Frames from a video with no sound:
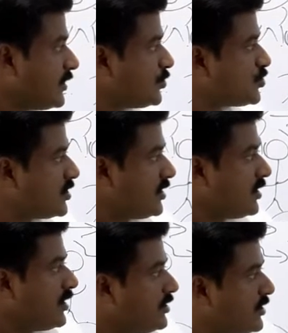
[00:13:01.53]
You see,
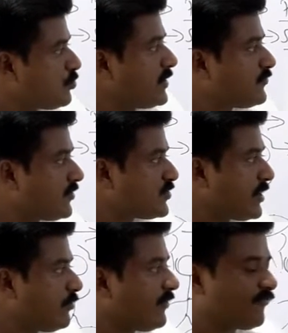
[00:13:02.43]
this was for
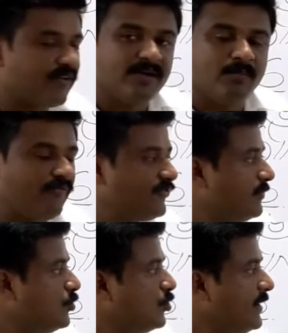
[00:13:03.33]
securing freedom of
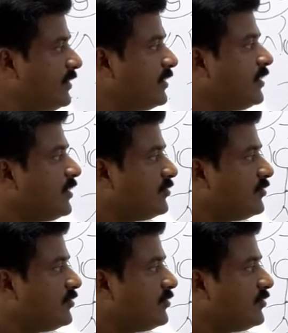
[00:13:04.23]
the movement.